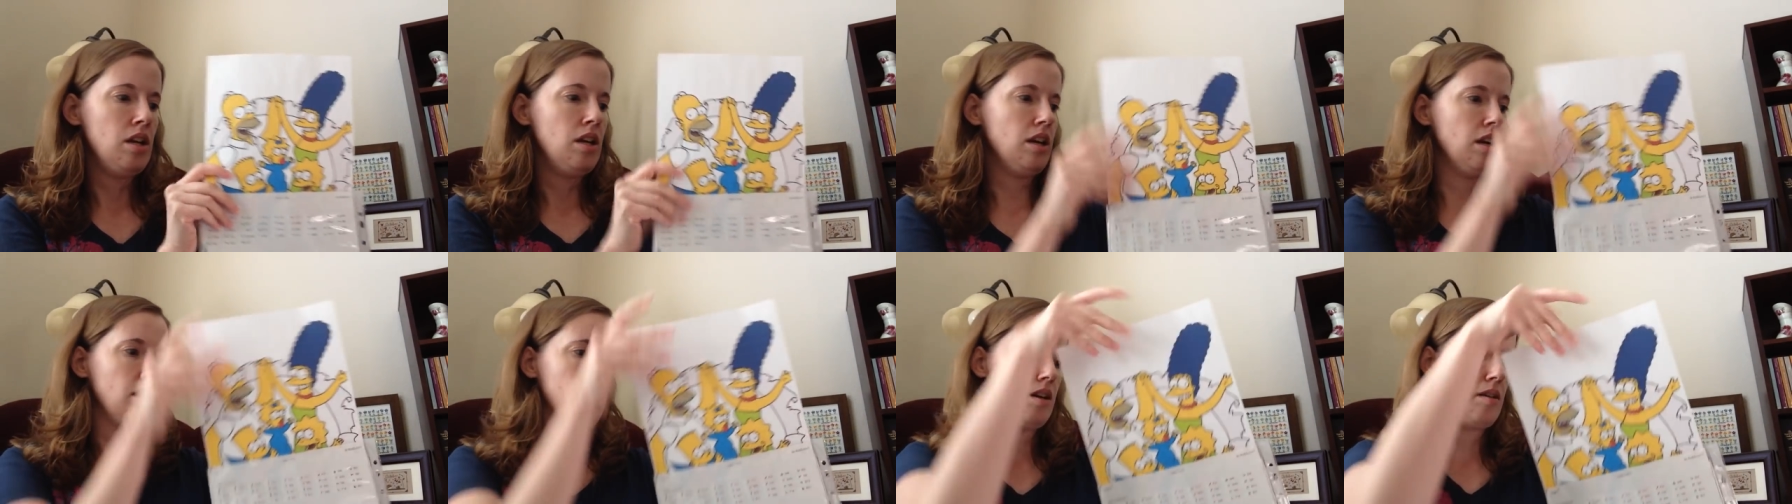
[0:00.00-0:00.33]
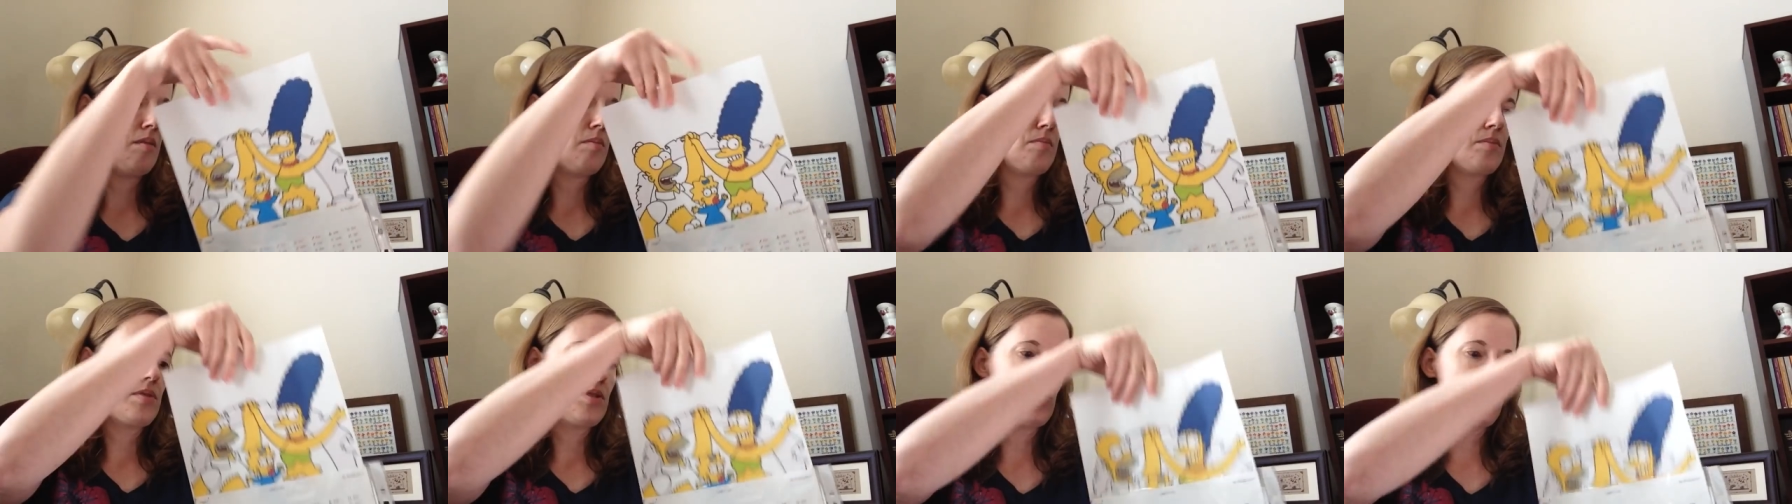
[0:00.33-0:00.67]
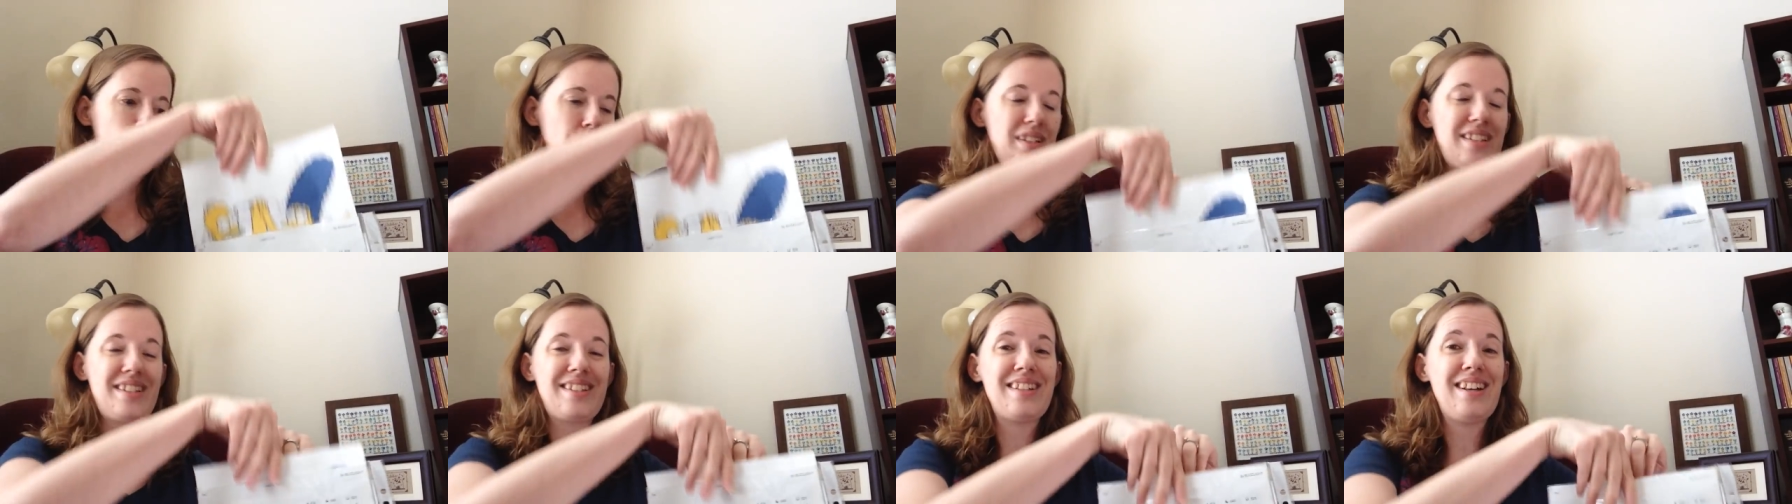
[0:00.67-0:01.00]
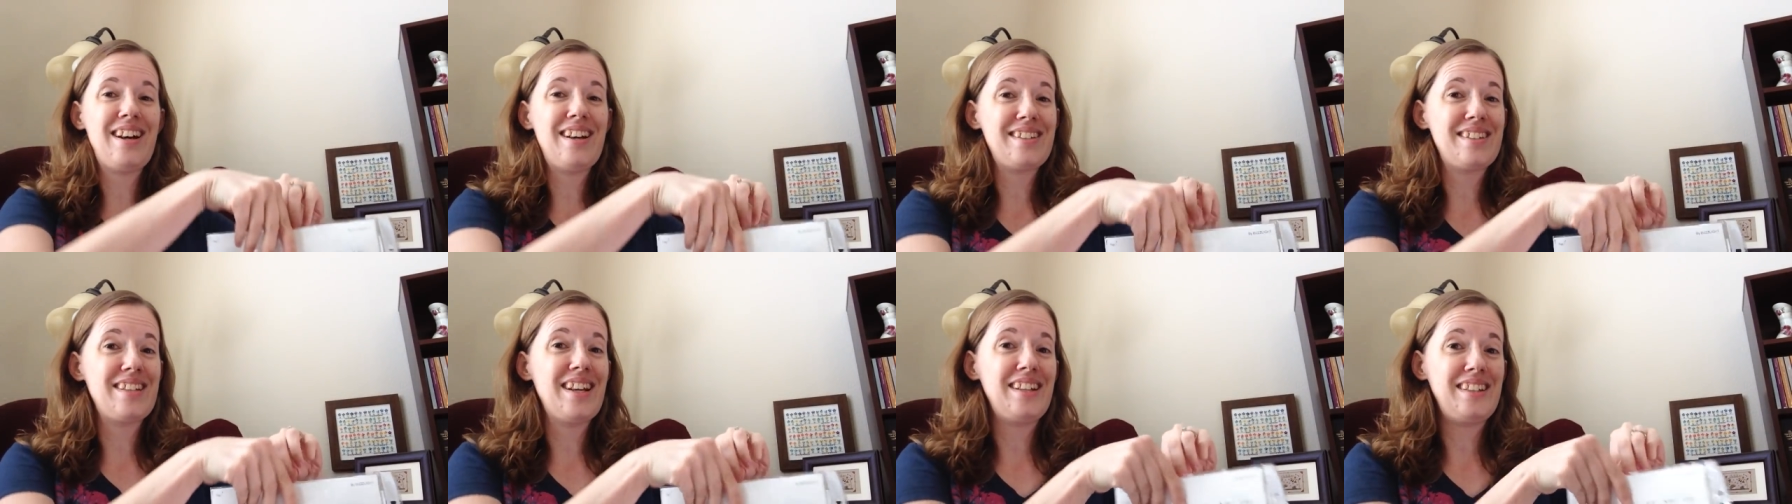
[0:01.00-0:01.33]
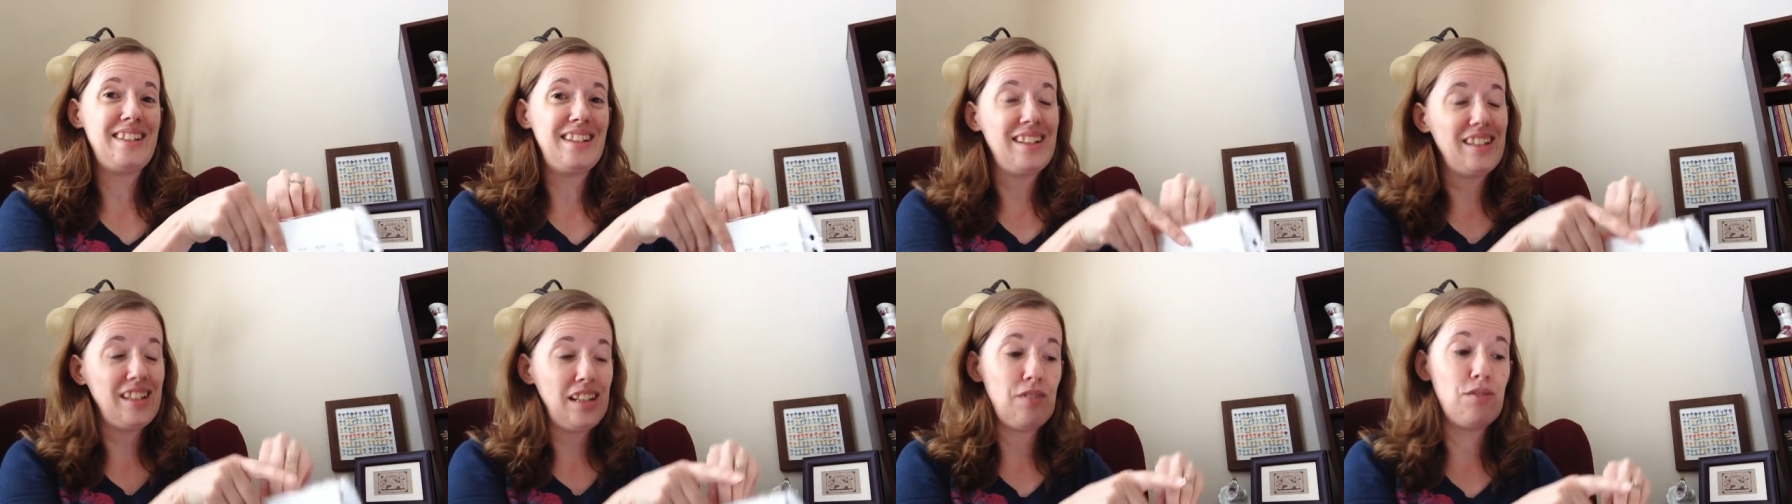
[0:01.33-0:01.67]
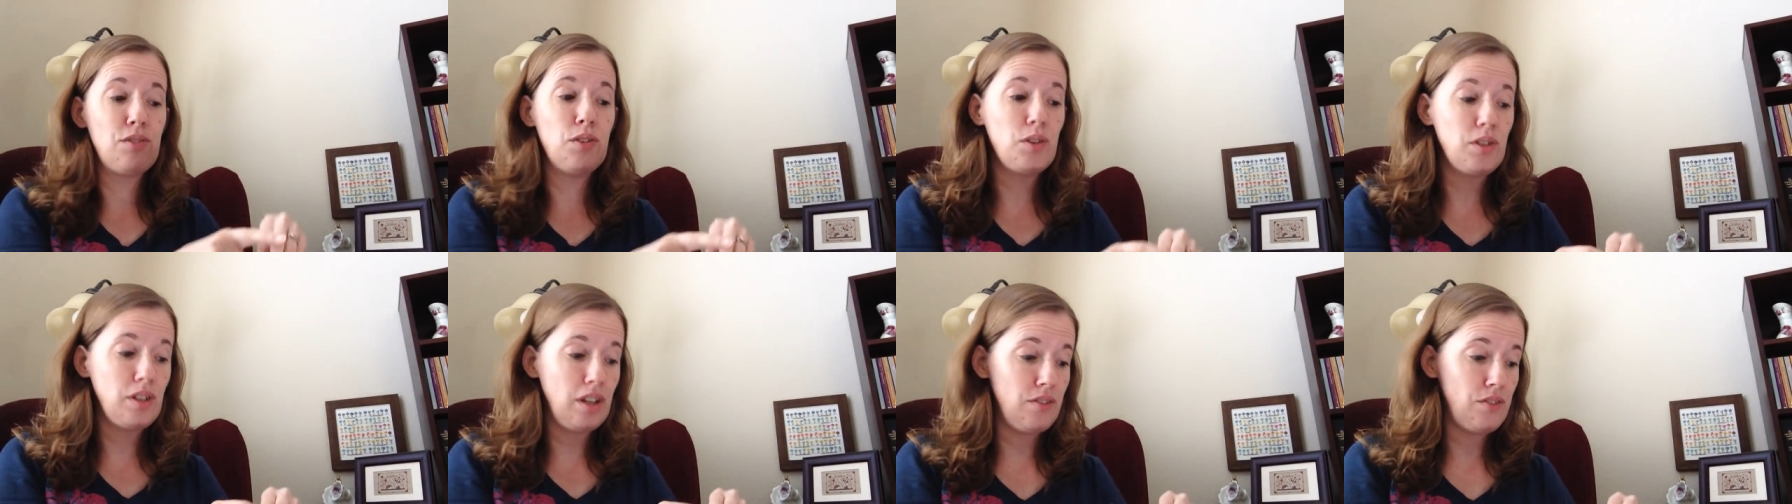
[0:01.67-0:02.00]
Um, so it's not technically
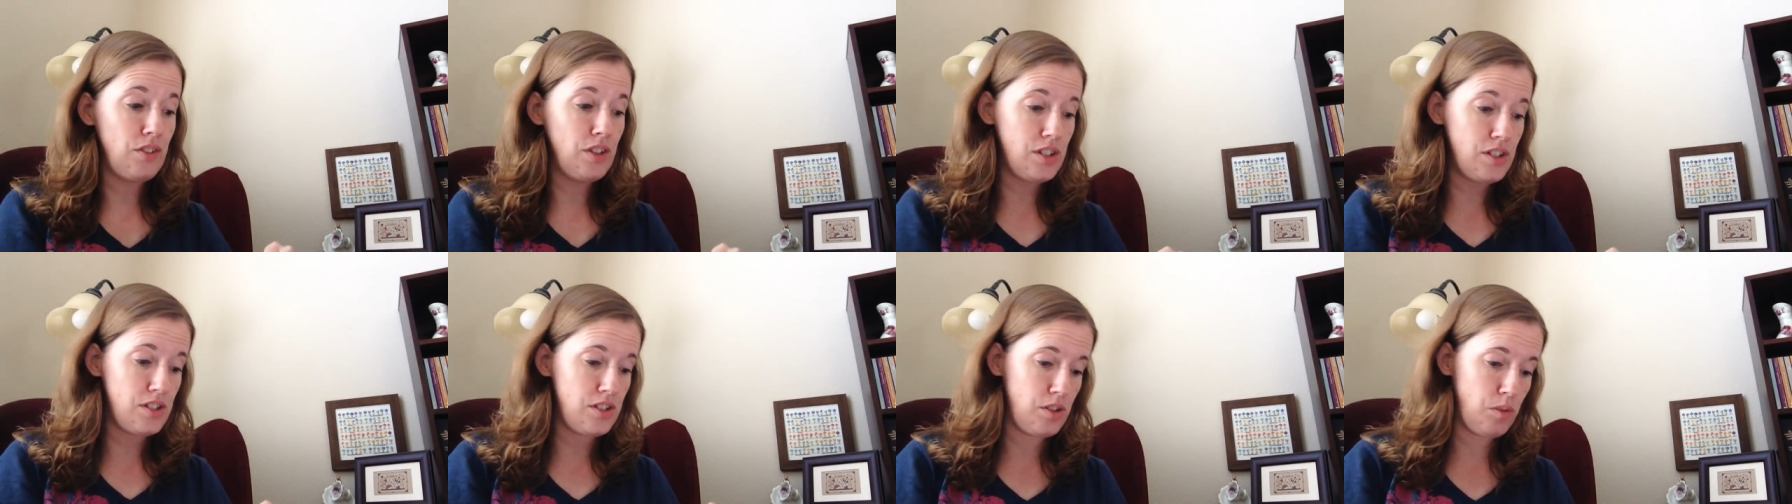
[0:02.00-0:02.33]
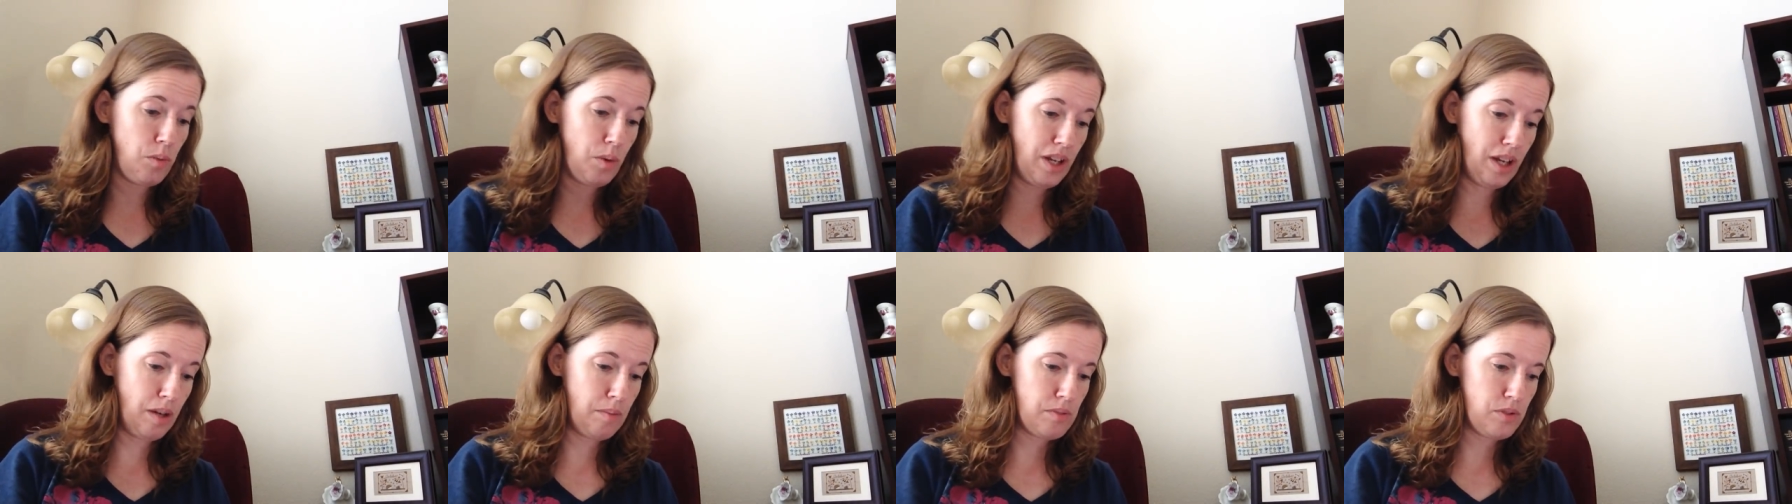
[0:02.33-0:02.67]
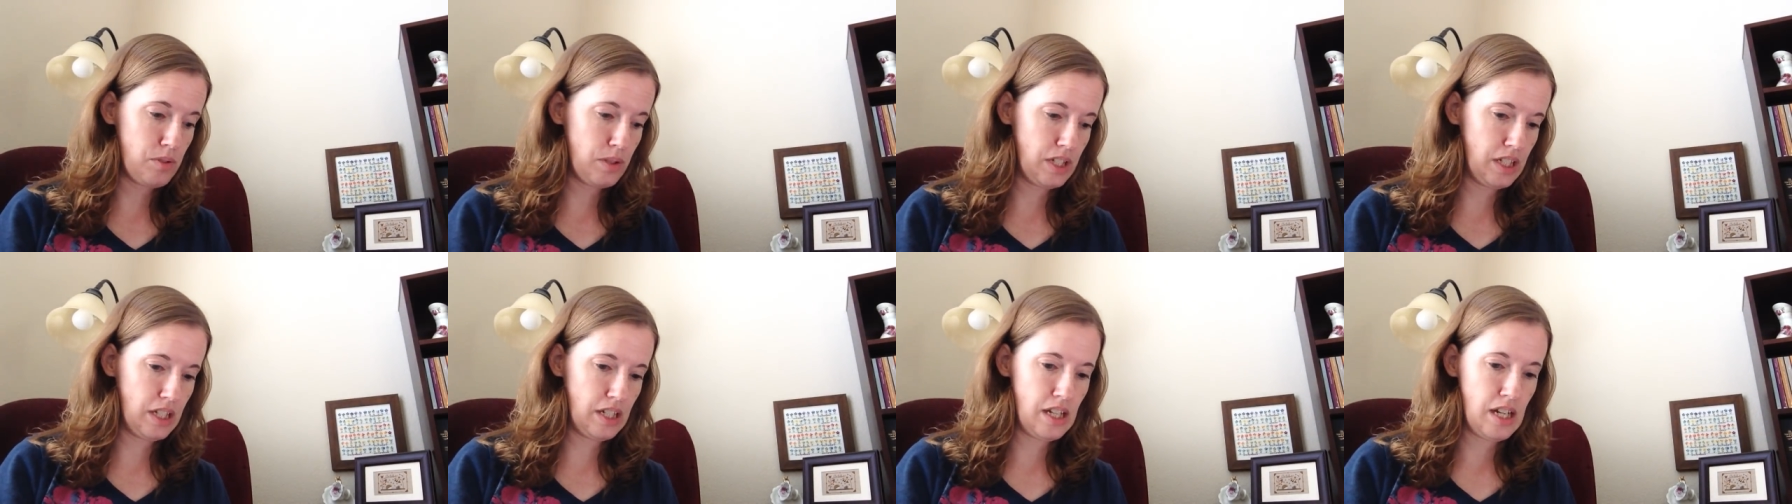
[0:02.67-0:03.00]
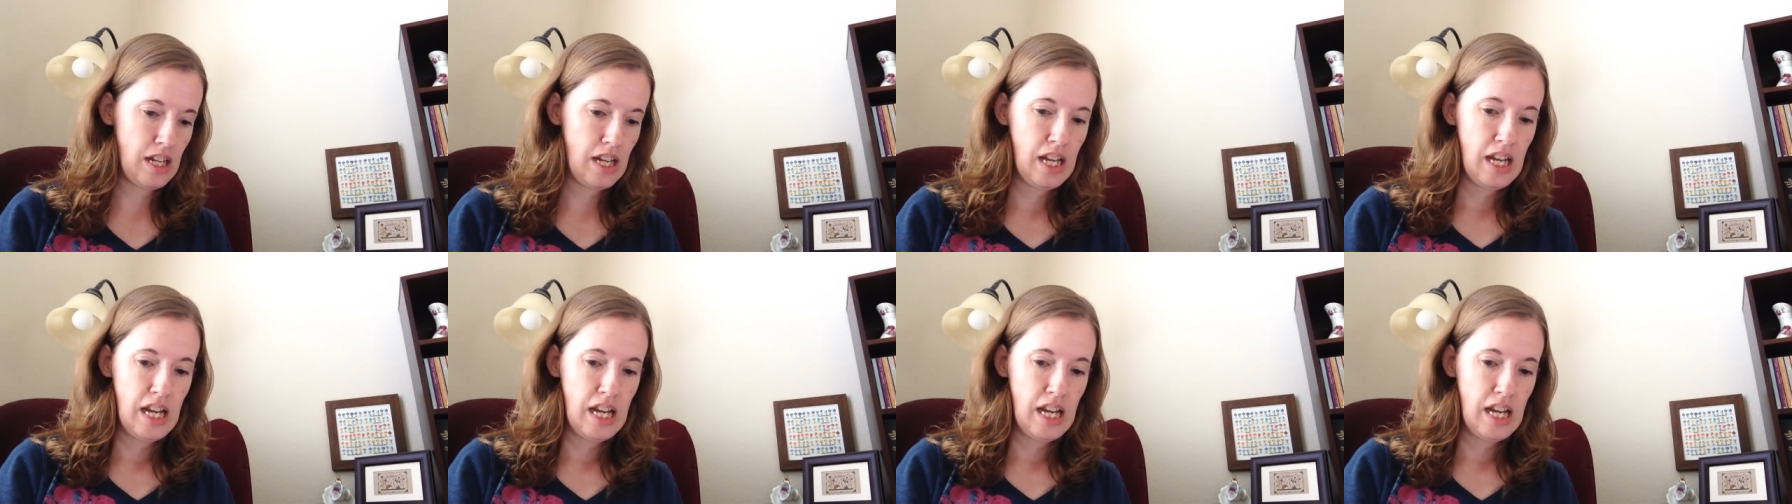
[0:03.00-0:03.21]
full coverage the way I'm doing it.